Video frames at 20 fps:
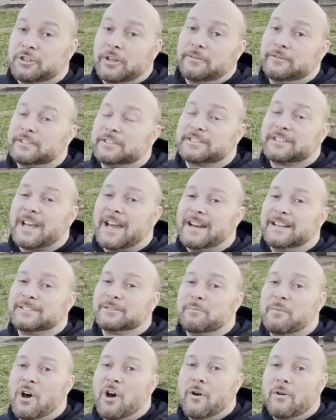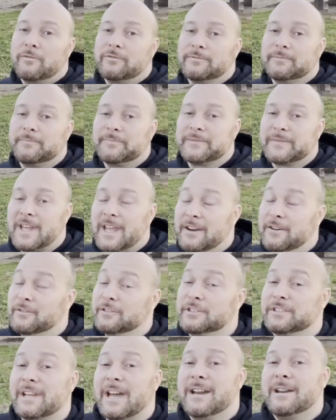if you decided to move and you
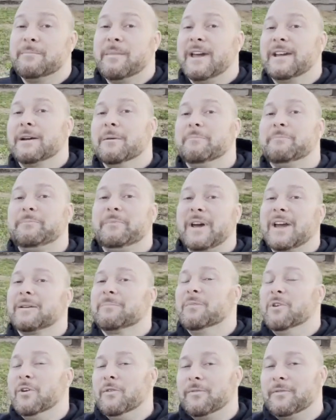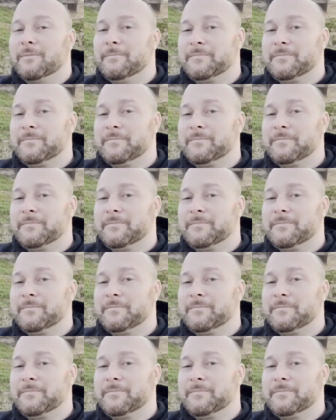decided to make a big move